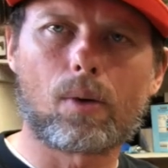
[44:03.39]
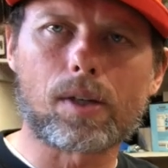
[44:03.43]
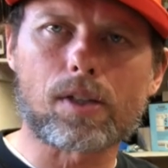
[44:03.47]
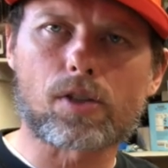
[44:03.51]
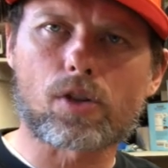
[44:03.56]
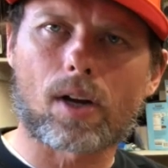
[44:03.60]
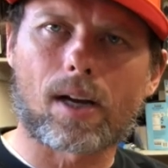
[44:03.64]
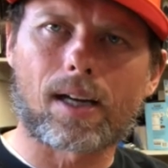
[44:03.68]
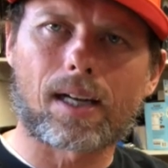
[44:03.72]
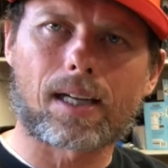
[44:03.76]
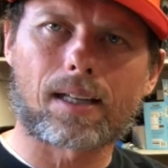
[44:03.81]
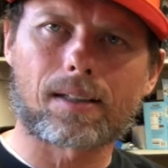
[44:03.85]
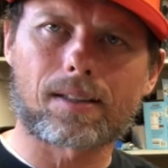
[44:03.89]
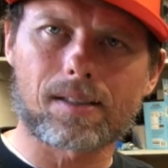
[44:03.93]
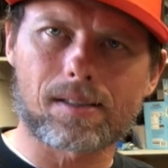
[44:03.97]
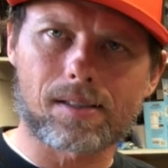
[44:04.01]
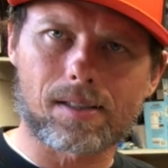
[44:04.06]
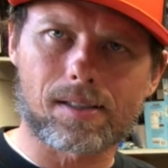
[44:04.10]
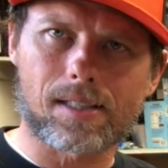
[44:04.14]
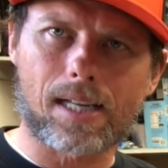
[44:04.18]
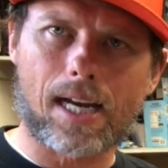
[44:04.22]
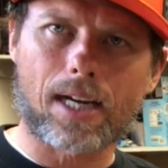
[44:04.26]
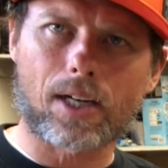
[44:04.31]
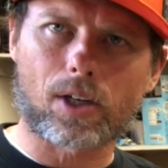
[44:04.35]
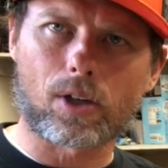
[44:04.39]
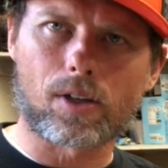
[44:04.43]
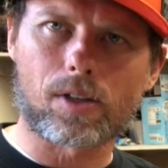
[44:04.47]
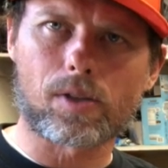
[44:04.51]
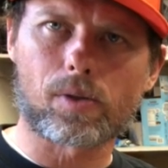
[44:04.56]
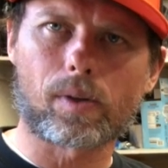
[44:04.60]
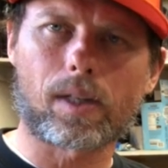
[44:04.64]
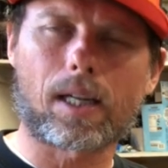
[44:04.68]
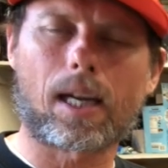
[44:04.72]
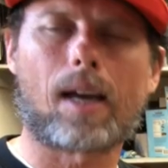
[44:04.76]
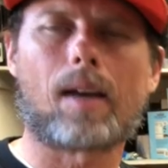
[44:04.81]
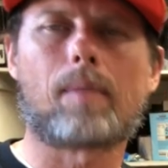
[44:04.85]
We try to get this as accurate
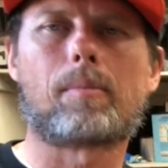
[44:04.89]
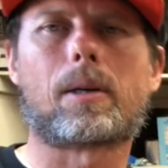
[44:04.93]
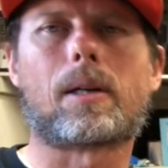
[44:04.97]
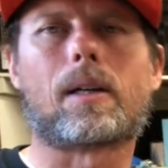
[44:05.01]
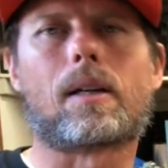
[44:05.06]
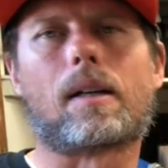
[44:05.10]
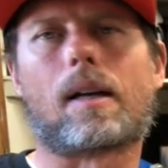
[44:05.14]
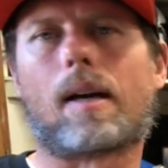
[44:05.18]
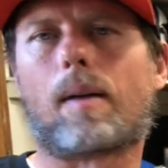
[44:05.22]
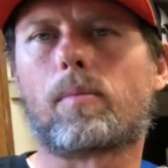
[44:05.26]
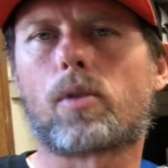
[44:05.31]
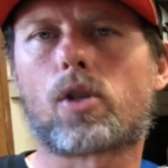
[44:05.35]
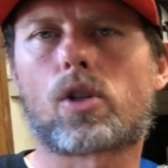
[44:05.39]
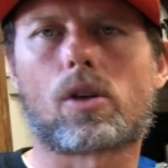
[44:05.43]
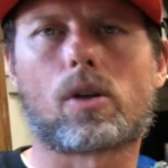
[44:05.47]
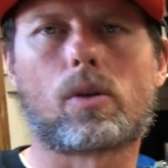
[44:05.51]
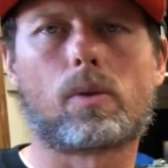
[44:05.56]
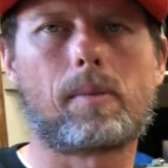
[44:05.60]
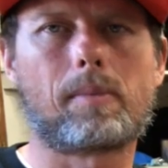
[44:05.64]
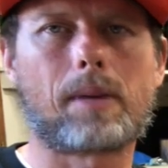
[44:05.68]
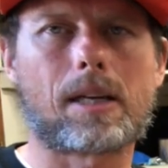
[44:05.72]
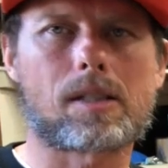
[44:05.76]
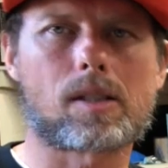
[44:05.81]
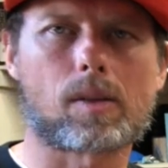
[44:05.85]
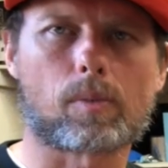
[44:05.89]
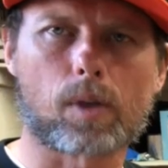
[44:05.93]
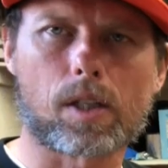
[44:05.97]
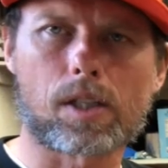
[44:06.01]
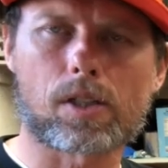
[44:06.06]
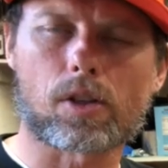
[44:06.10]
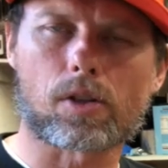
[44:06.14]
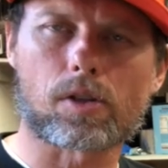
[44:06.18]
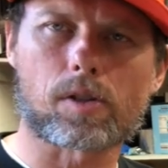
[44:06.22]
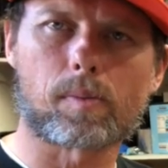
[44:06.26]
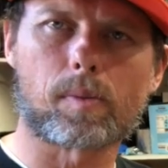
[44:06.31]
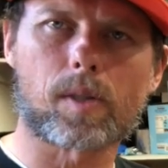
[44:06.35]
as we can, but I'm sure we make some
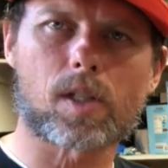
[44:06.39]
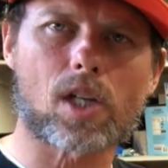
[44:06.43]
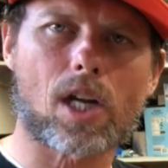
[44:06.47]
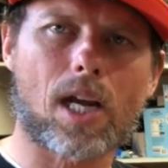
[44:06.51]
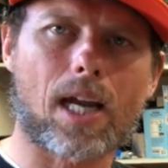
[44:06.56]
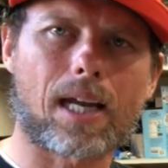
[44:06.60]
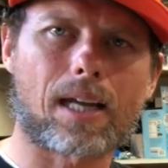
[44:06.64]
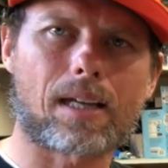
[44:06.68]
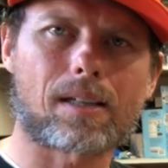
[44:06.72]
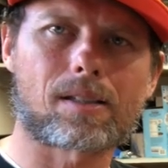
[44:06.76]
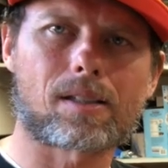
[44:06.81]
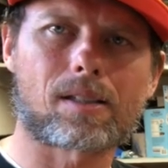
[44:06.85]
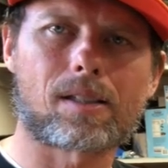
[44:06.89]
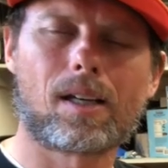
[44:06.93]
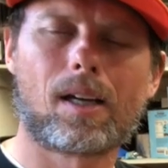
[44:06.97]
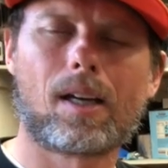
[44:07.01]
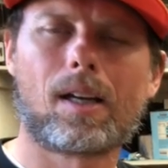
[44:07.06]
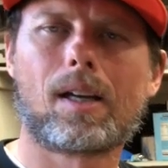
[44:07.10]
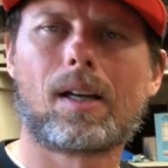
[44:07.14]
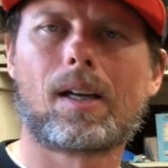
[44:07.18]
research mistakes